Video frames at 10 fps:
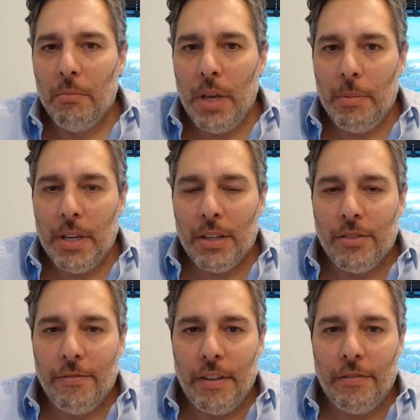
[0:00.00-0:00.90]
Maybe
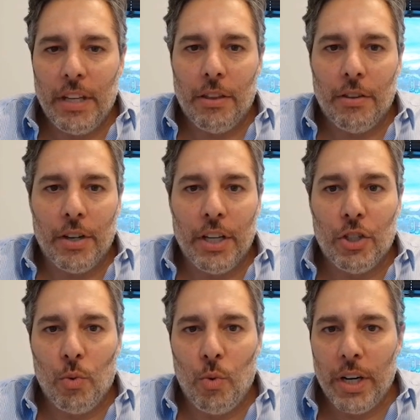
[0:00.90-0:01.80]
it's 50-30,
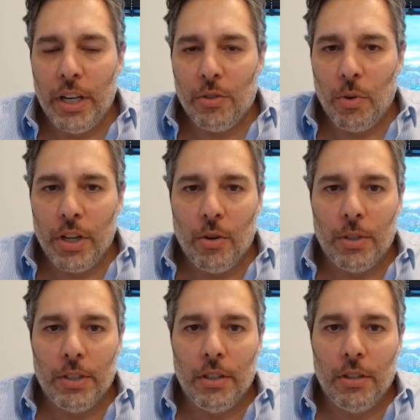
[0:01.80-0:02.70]
20-20
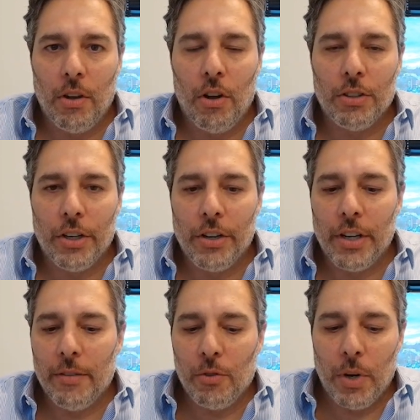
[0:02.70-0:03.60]
going to the
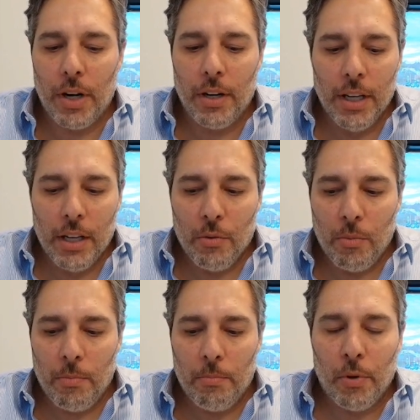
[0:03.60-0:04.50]
alternatives where
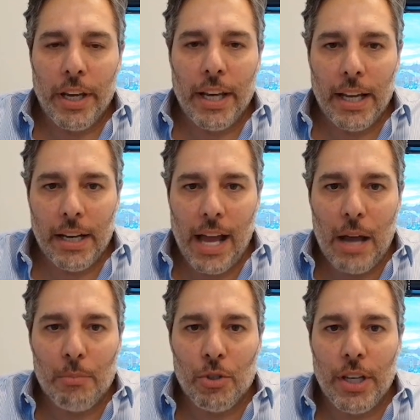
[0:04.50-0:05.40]
bringing in
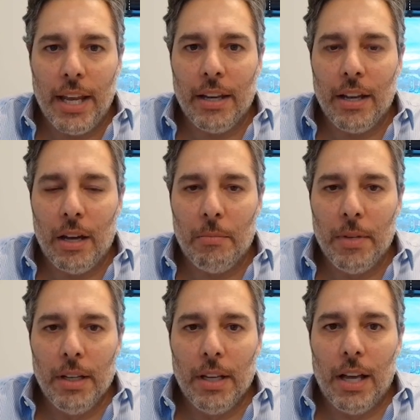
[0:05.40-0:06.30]
option income
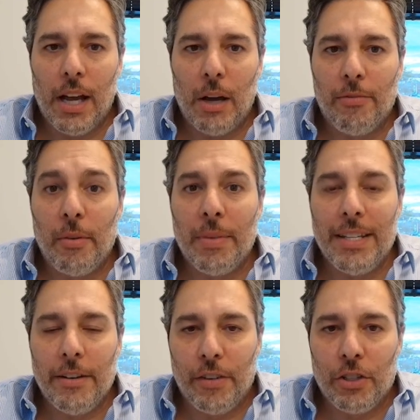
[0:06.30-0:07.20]
from a
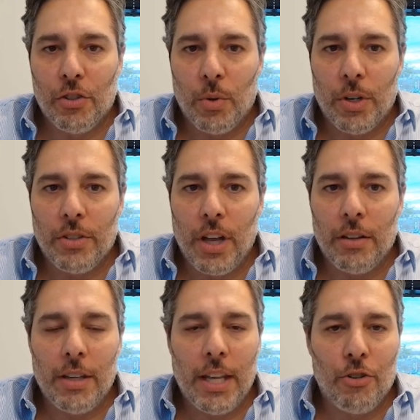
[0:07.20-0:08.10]
different source
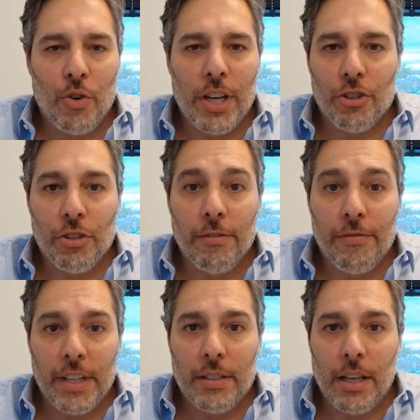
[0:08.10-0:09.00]
other than traditional
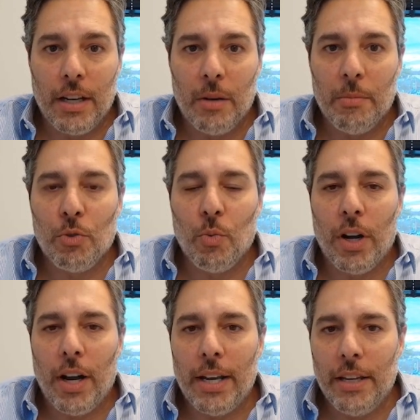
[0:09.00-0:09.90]
fixed income is
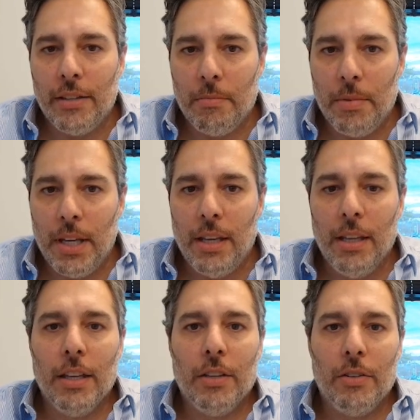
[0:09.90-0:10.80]
where I need to be
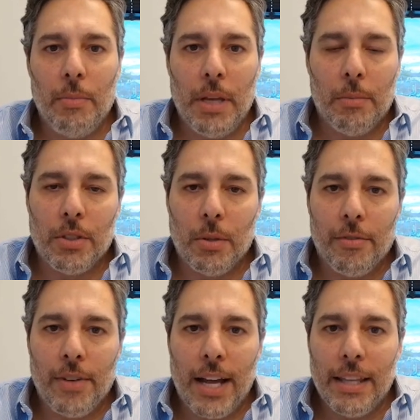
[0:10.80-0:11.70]
able to
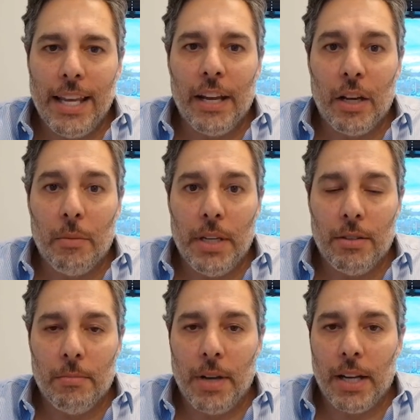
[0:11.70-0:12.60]
provide the income
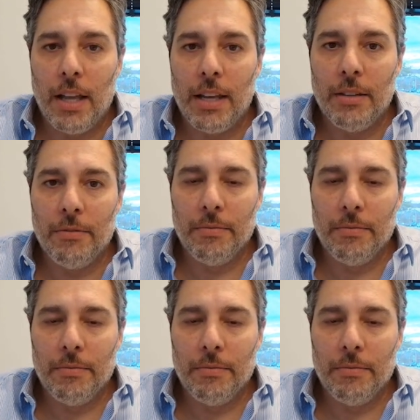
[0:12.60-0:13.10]
needs of my client.